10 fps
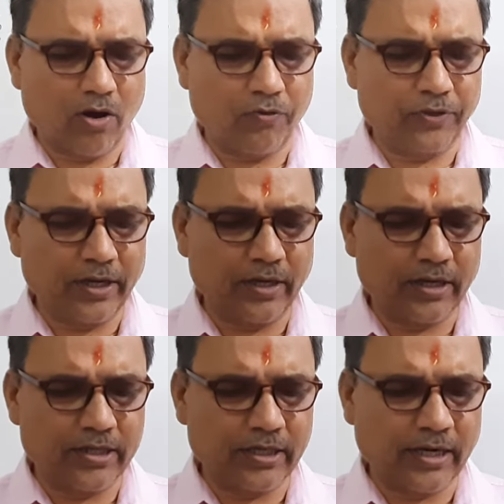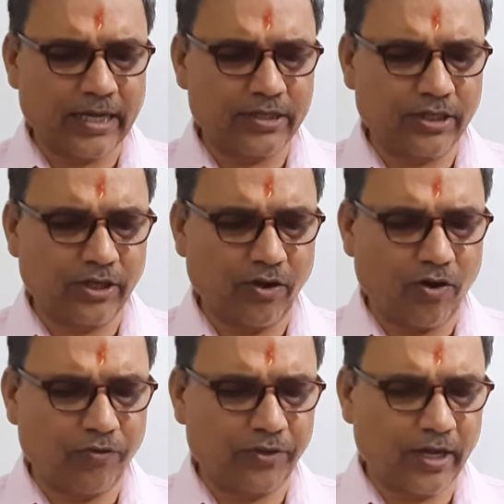of the increasing density
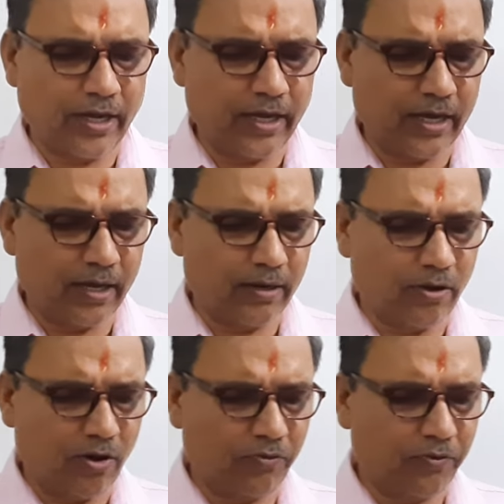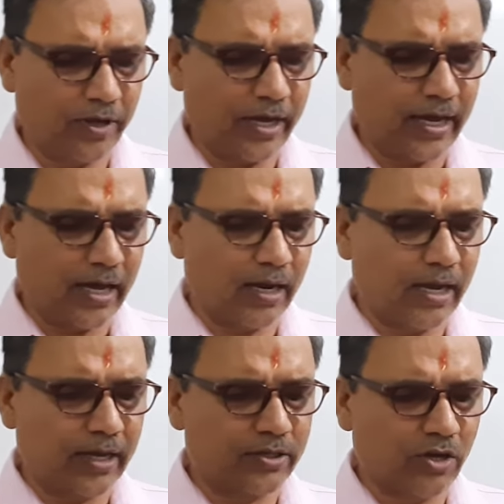of the air
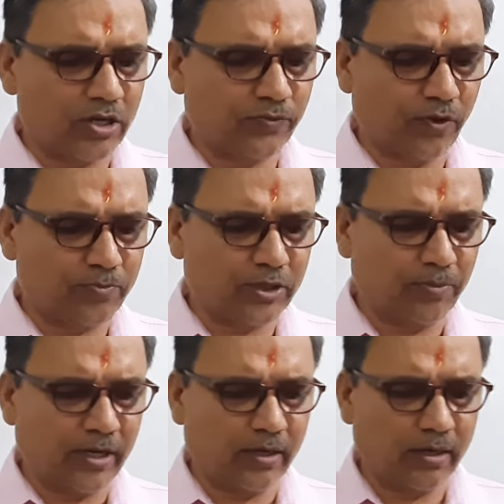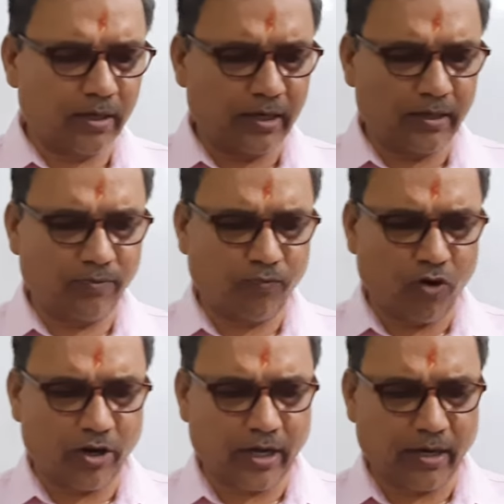exhaust from chimney: honey,
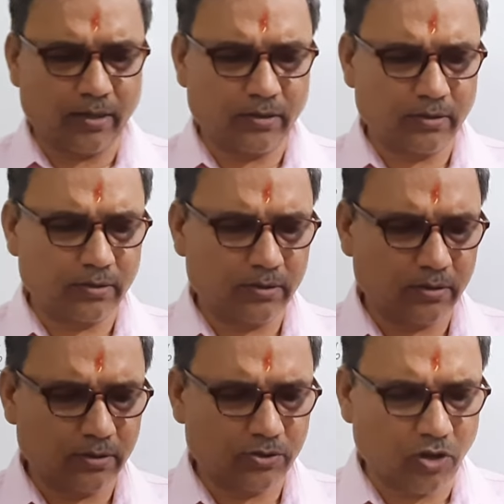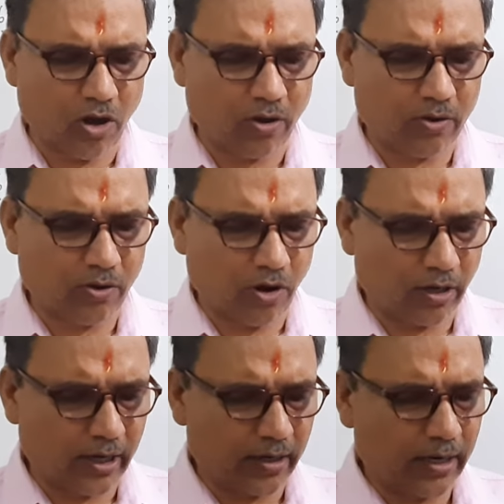water, chalk,
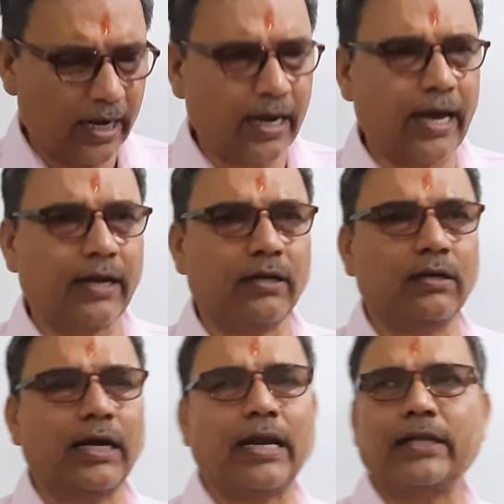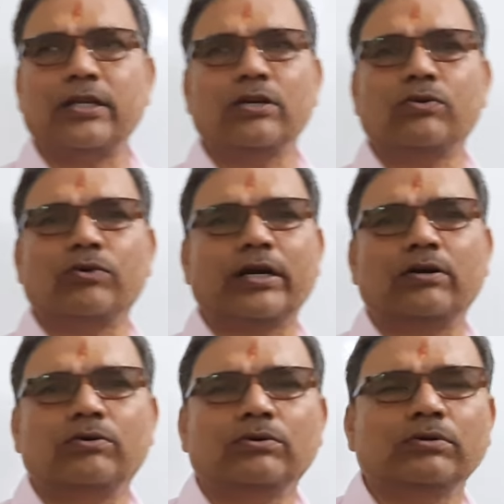cotton and iron. And I think you
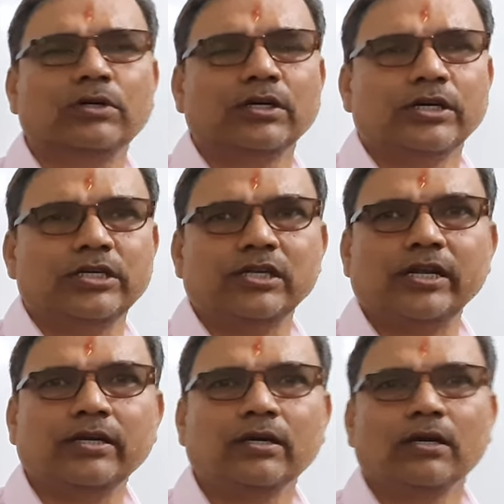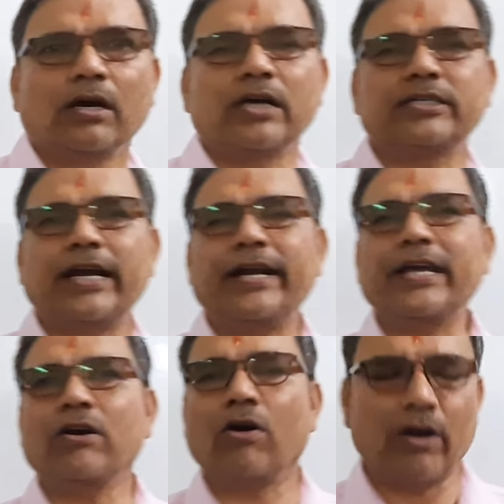can do easily
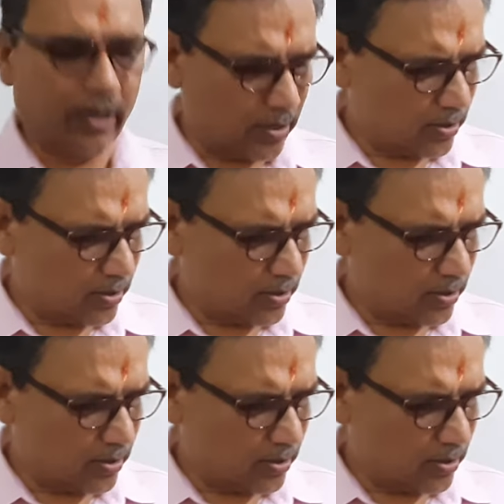ascending order.